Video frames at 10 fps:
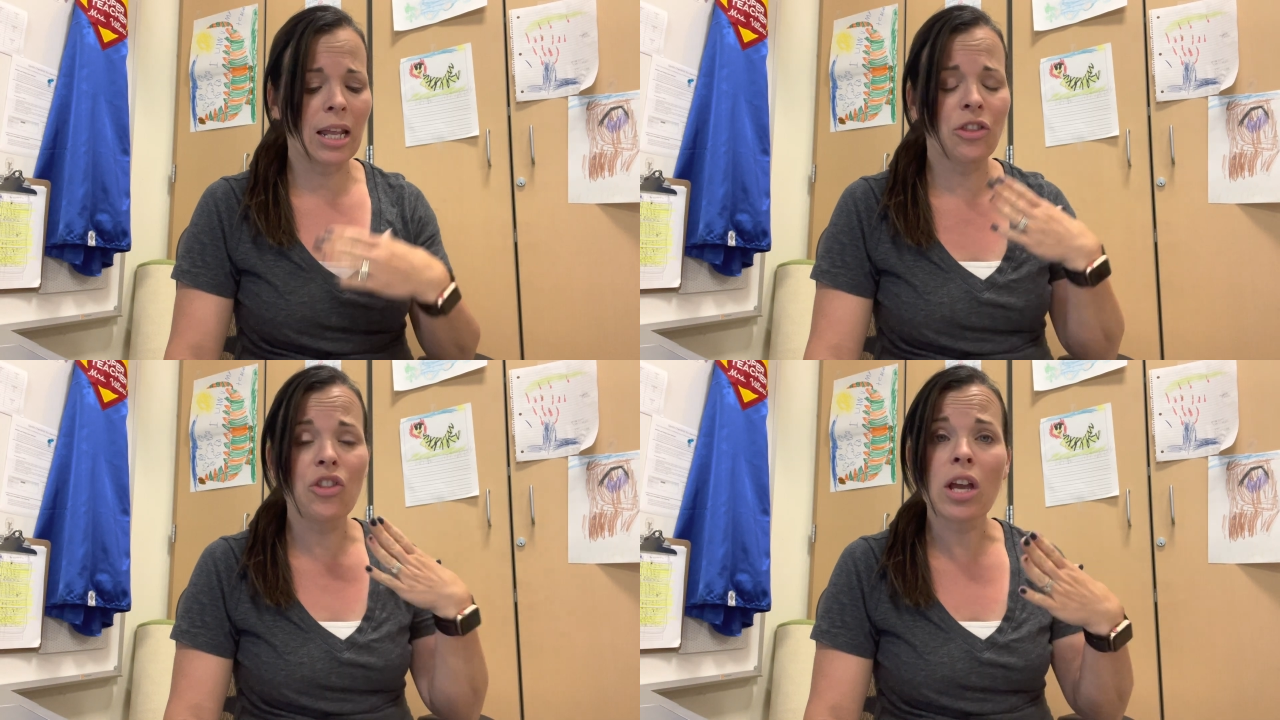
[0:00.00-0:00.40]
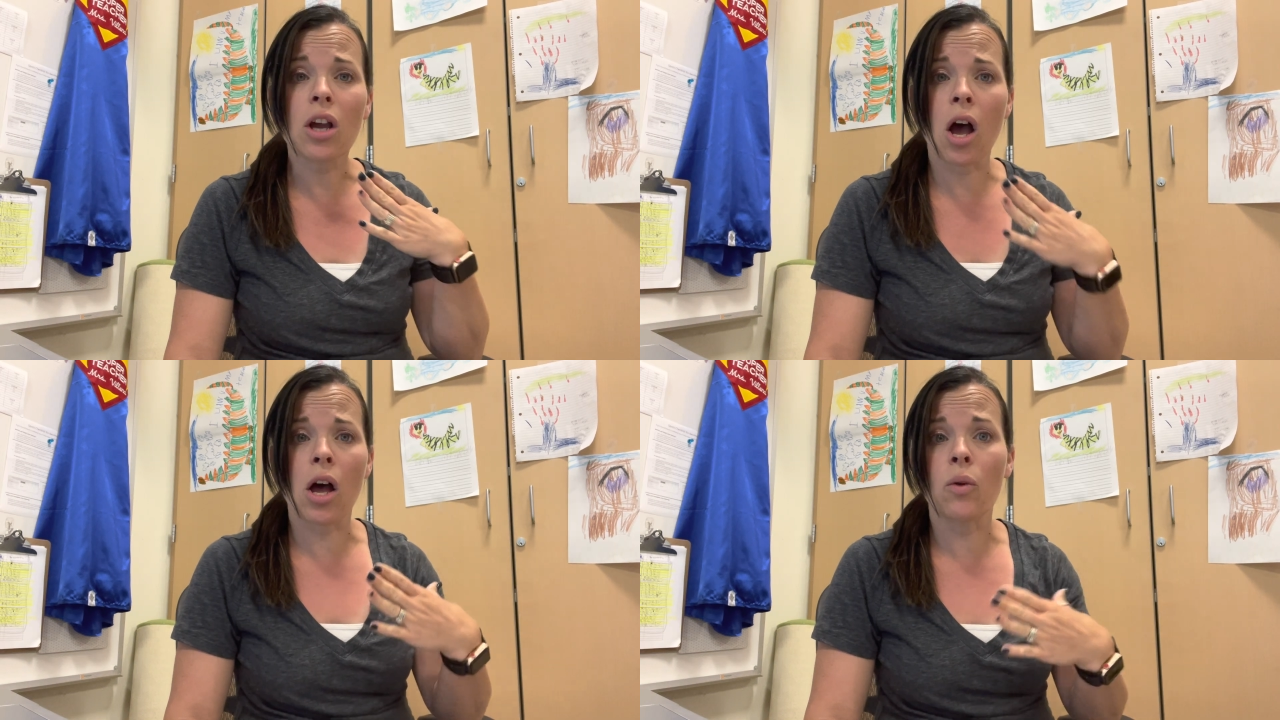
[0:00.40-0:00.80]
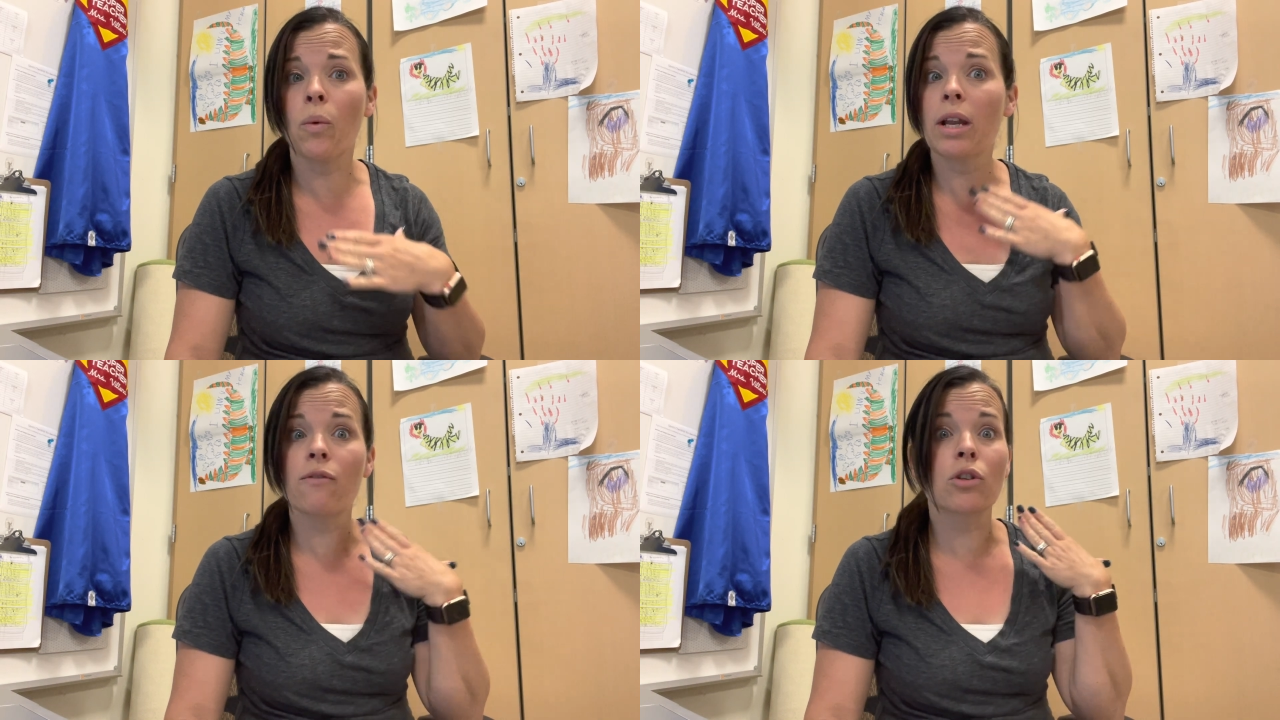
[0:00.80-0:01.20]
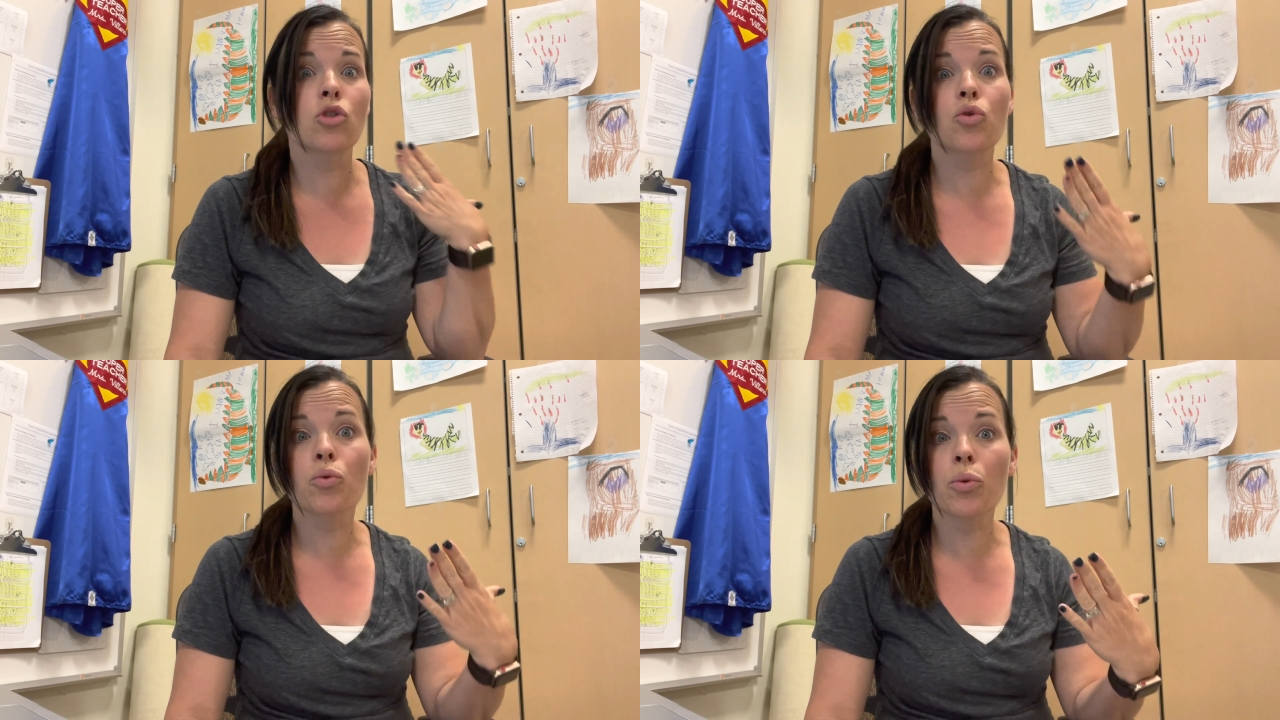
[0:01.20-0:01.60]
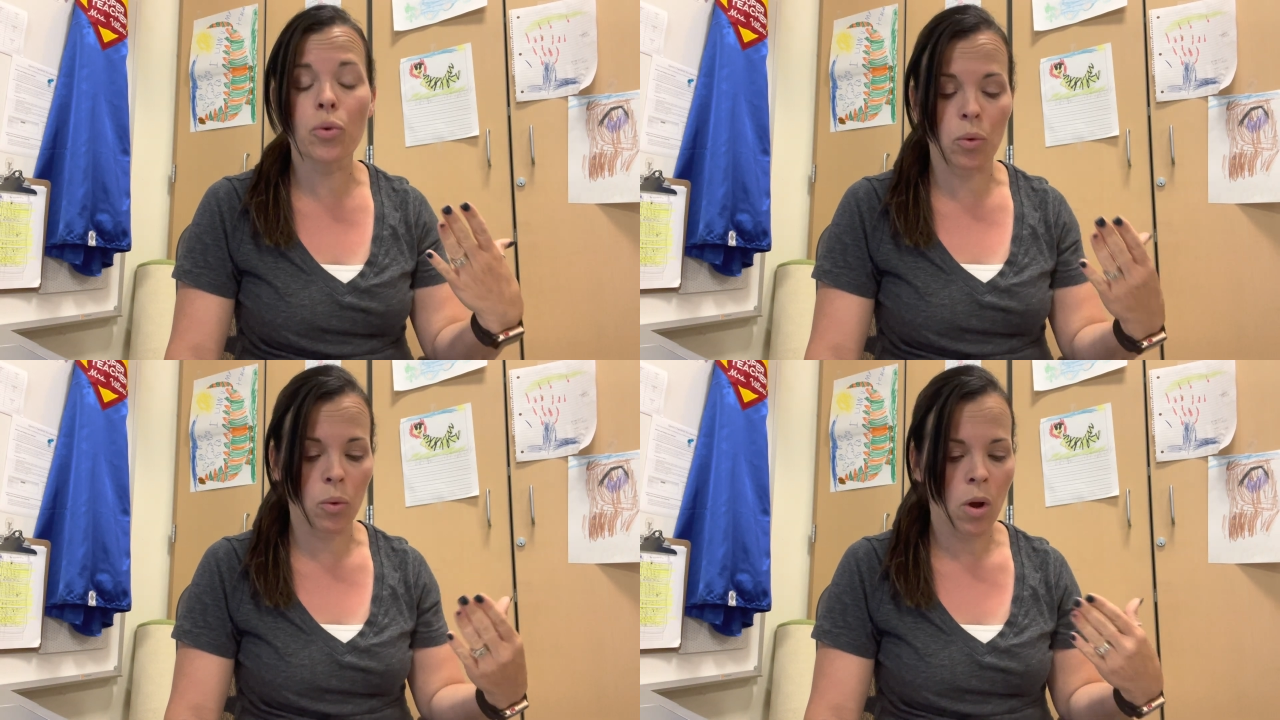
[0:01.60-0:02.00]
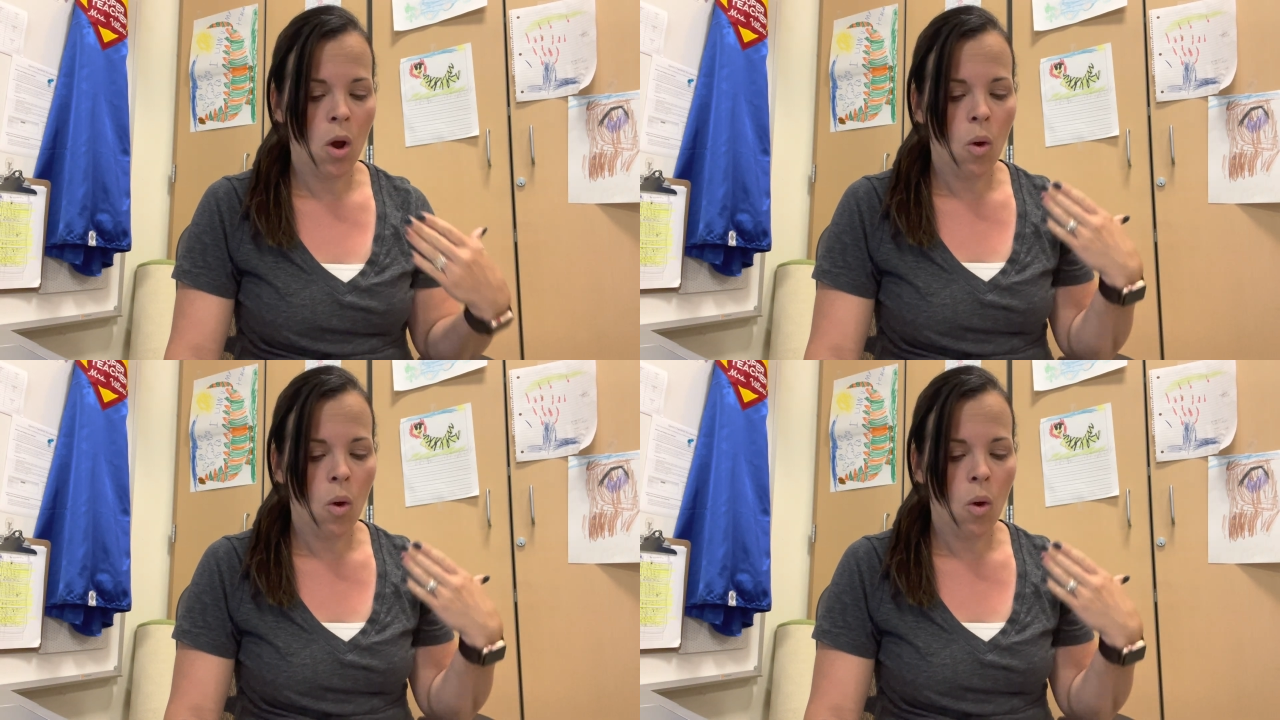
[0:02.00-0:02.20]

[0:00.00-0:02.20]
And think on whatever is true,